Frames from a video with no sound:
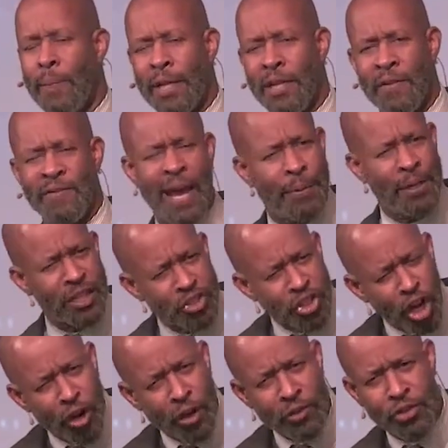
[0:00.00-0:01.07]
I mean, you've not been to
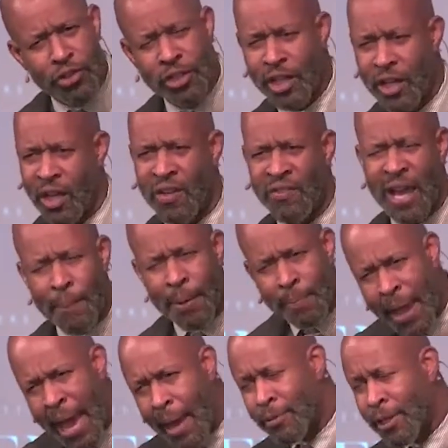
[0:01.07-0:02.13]
church, you know, you've not been
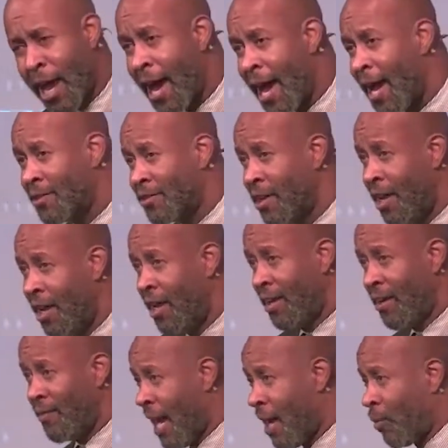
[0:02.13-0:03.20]
baptized,
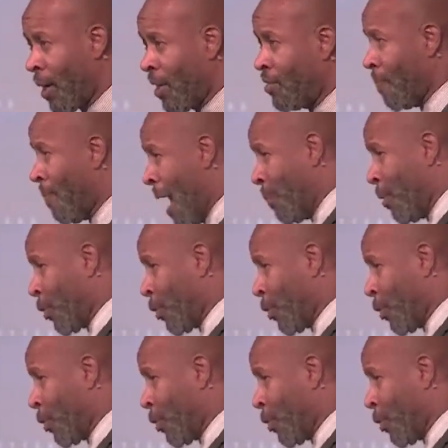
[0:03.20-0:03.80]
you've not read your Bible